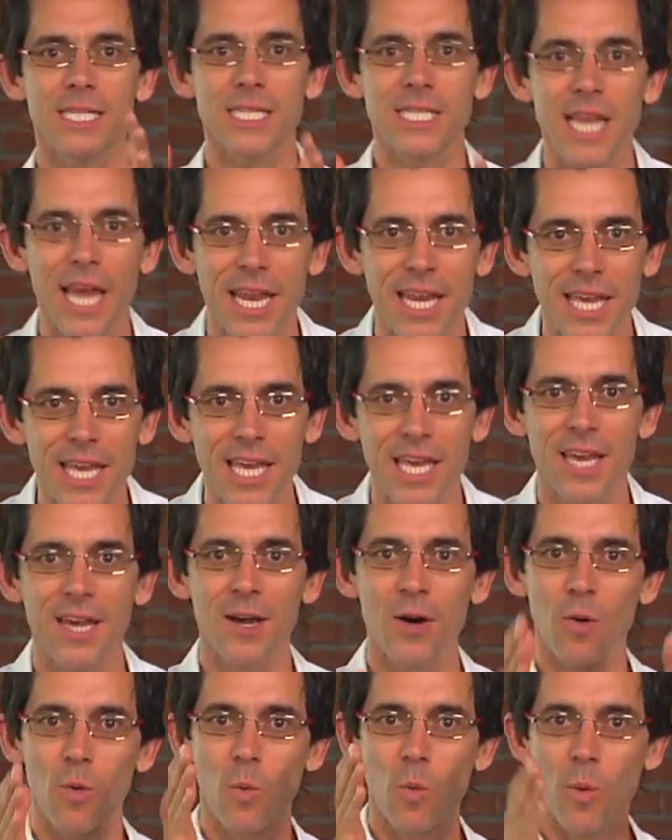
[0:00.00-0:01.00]
steady
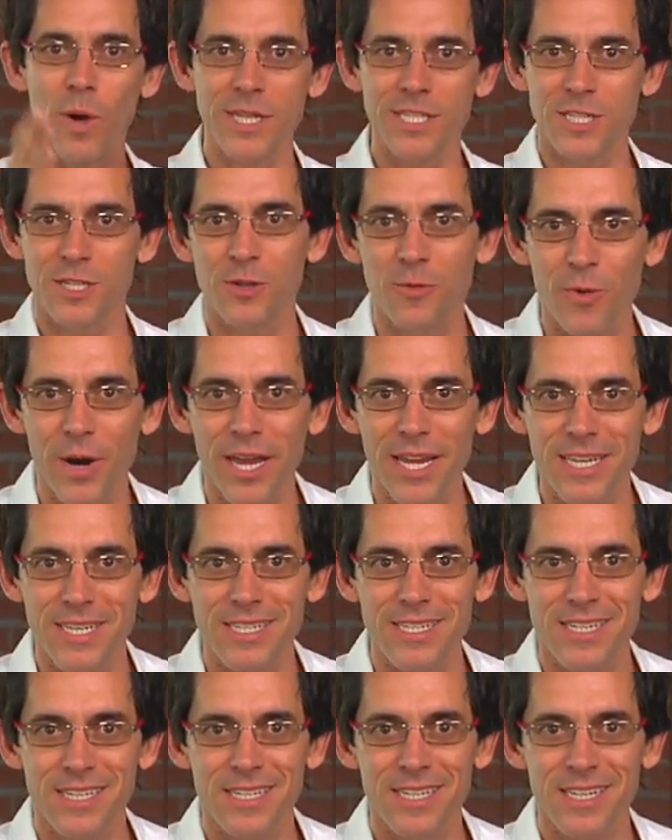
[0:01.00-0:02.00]
wins the
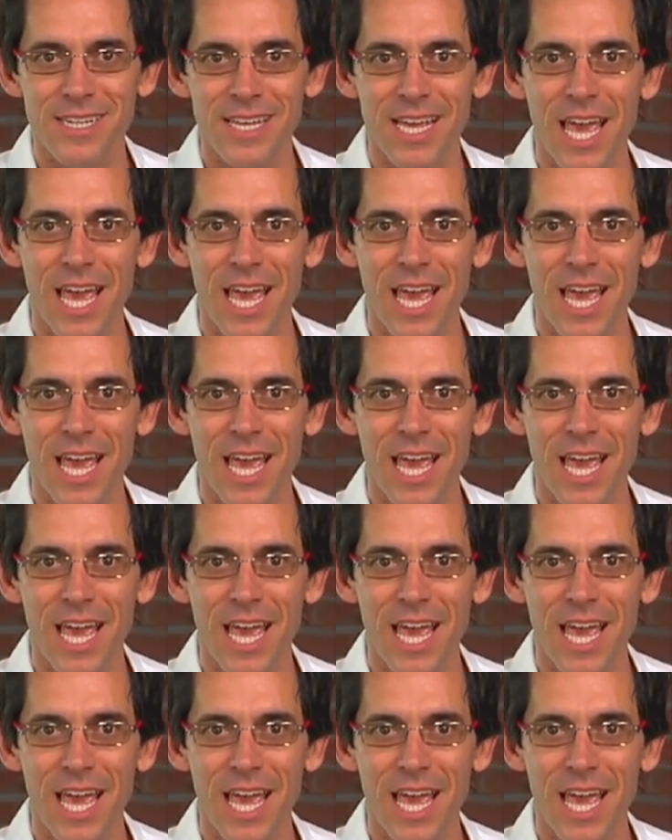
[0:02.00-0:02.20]
race.